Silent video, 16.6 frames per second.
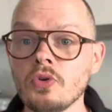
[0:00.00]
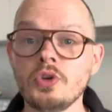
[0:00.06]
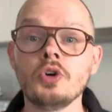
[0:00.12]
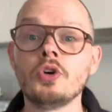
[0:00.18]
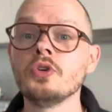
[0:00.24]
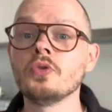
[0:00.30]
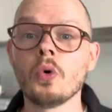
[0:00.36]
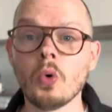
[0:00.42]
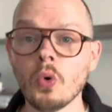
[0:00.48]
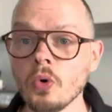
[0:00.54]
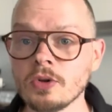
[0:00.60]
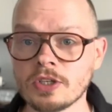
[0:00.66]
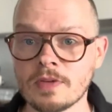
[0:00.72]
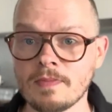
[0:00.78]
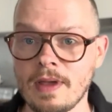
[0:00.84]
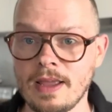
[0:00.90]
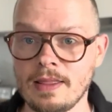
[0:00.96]
you can
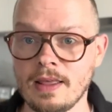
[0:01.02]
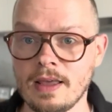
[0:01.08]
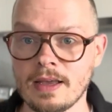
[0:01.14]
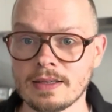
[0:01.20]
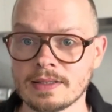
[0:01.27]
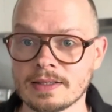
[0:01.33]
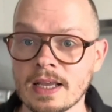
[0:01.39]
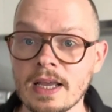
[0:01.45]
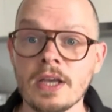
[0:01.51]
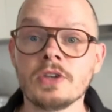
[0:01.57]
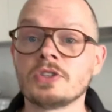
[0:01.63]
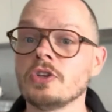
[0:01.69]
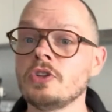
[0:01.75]
automate this so